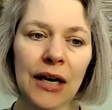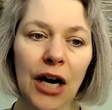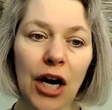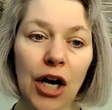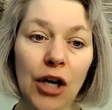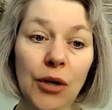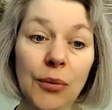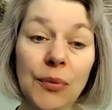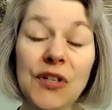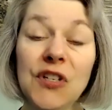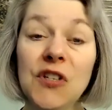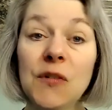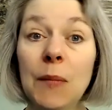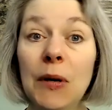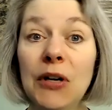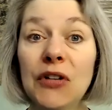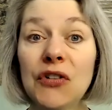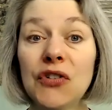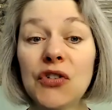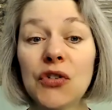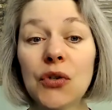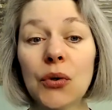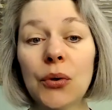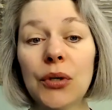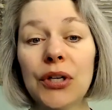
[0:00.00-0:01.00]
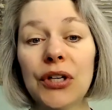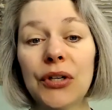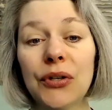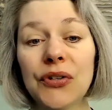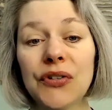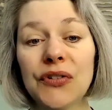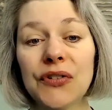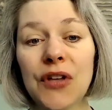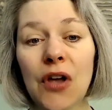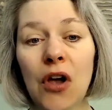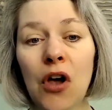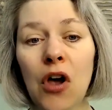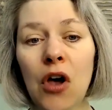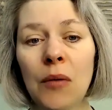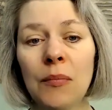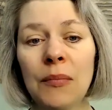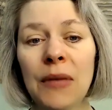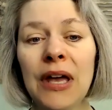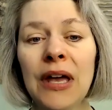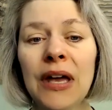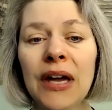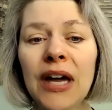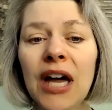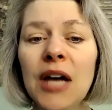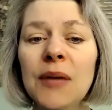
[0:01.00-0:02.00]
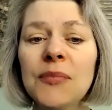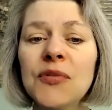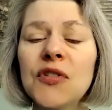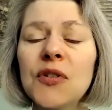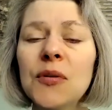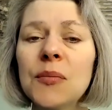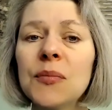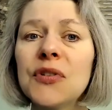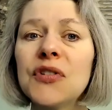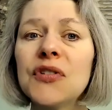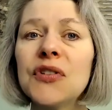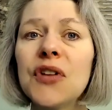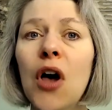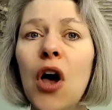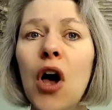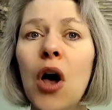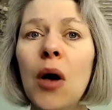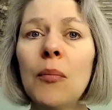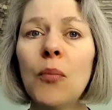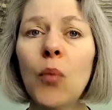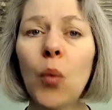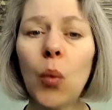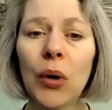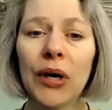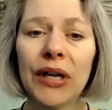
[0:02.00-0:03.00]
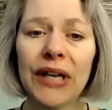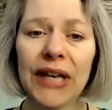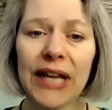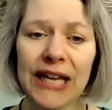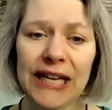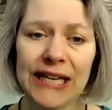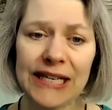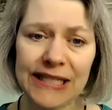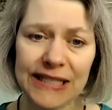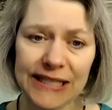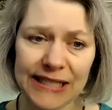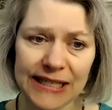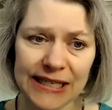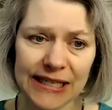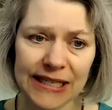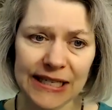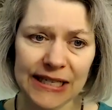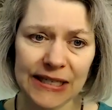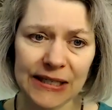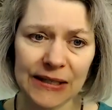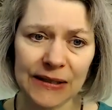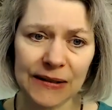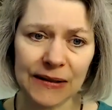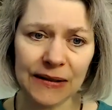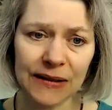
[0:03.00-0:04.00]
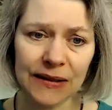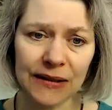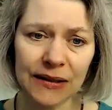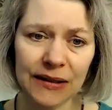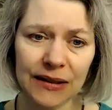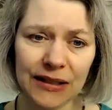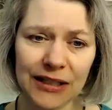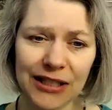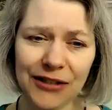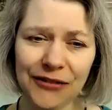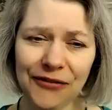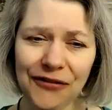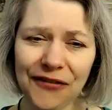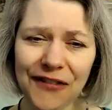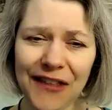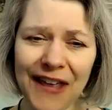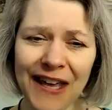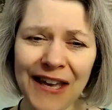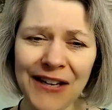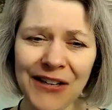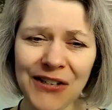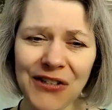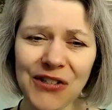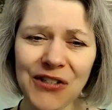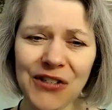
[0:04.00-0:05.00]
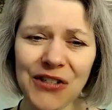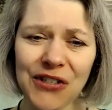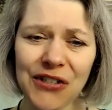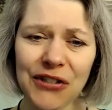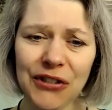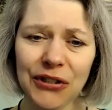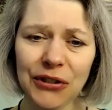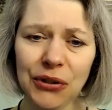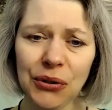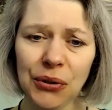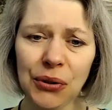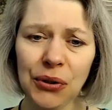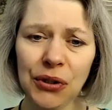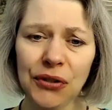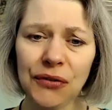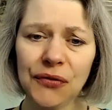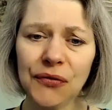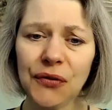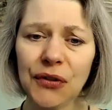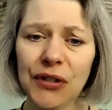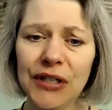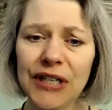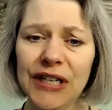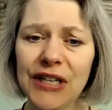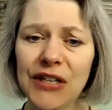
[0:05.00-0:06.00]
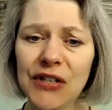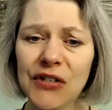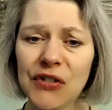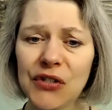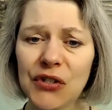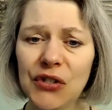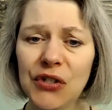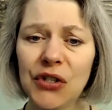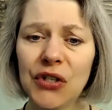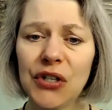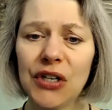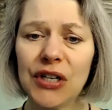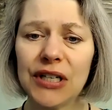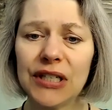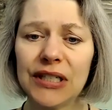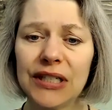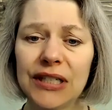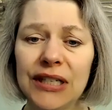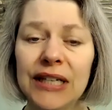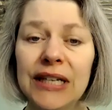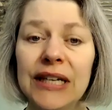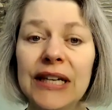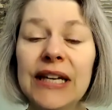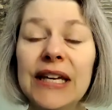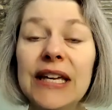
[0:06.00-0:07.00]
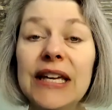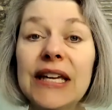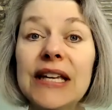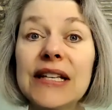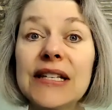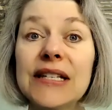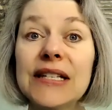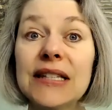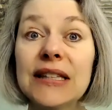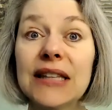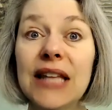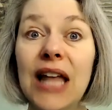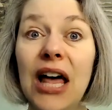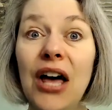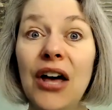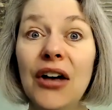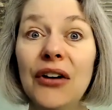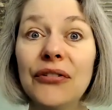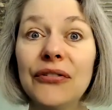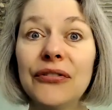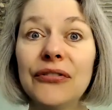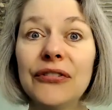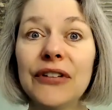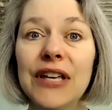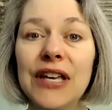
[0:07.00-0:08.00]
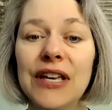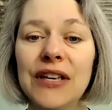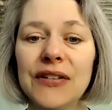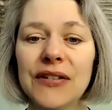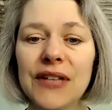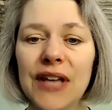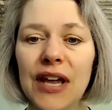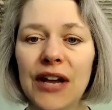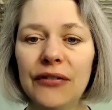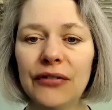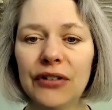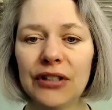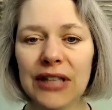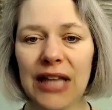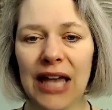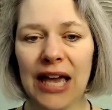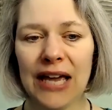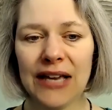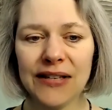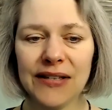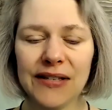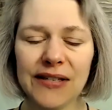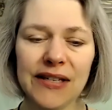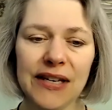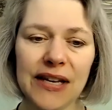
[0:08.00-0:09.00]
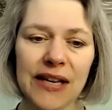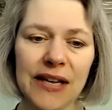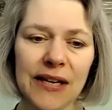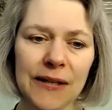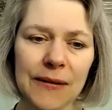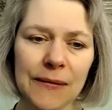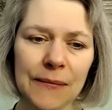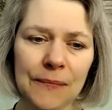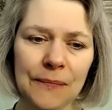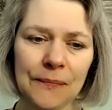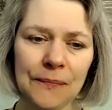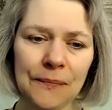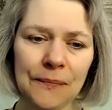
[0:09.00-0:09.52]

Our responsorial psalm comes from Psalm 118. Give thanks to the Lord, for he is good. His love is everlasting.